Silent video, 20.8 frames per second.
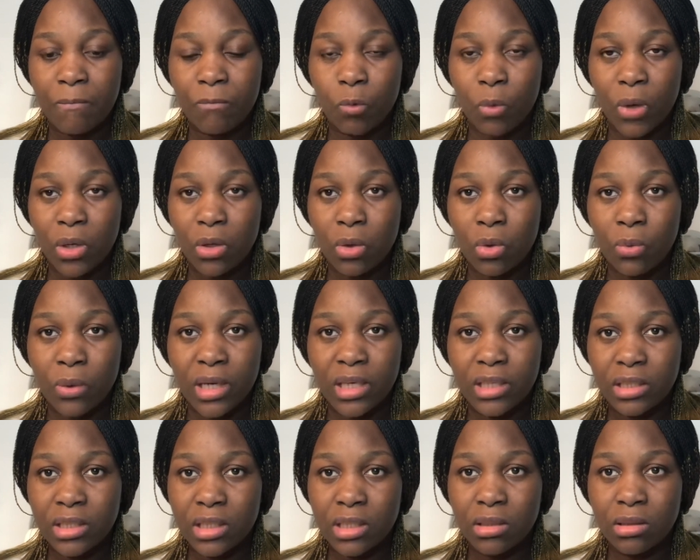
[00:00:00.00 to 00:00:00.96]

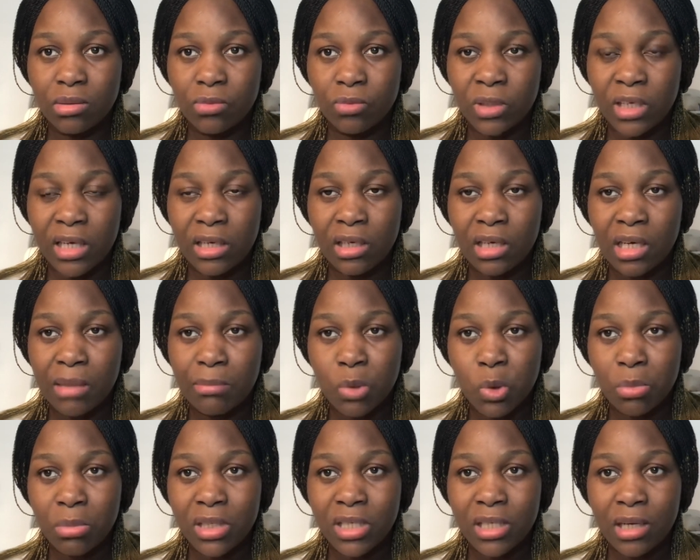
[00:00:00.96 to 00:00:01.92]
one-on-one, then we can come
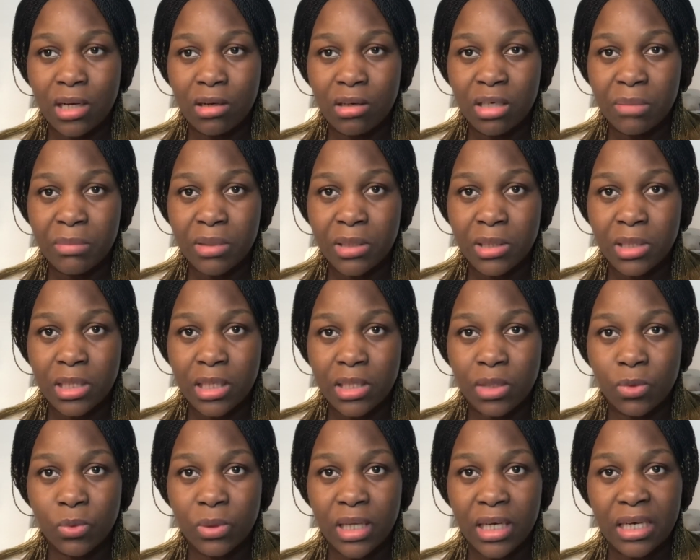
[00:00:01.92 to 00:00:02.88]
to better agreement
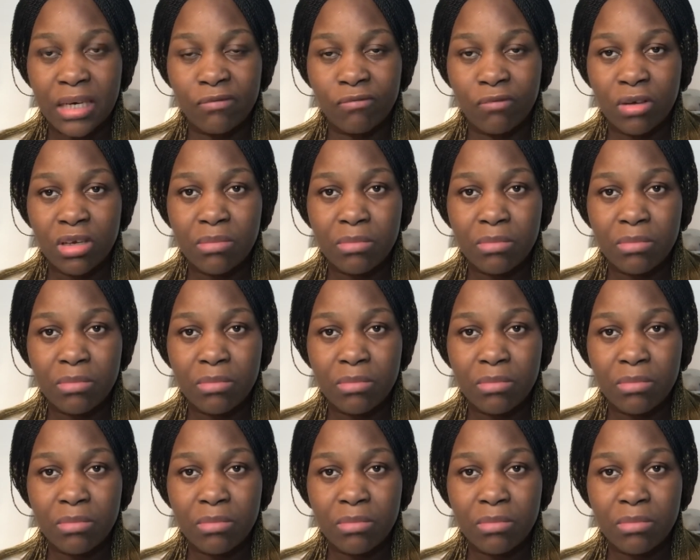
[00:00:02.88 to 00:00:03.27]
and we can avoid